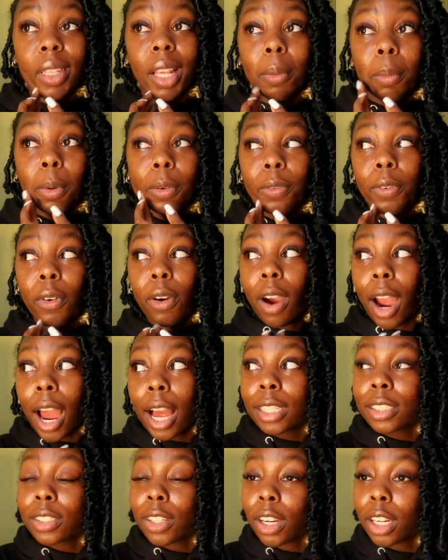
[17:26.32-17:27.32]
before
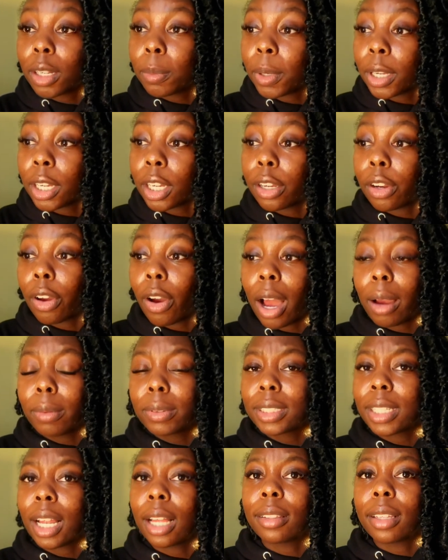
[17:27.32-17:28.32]
I started being an adult, I
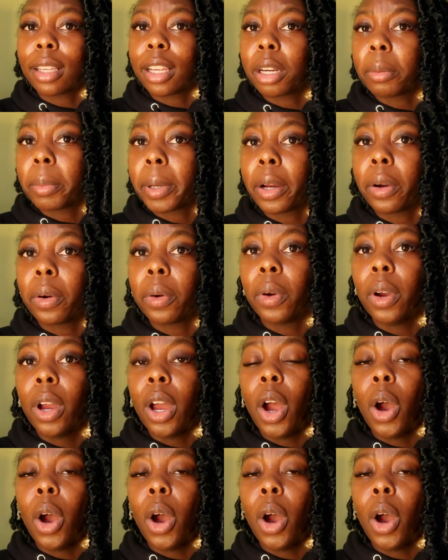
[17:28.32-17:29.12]
was not thinking about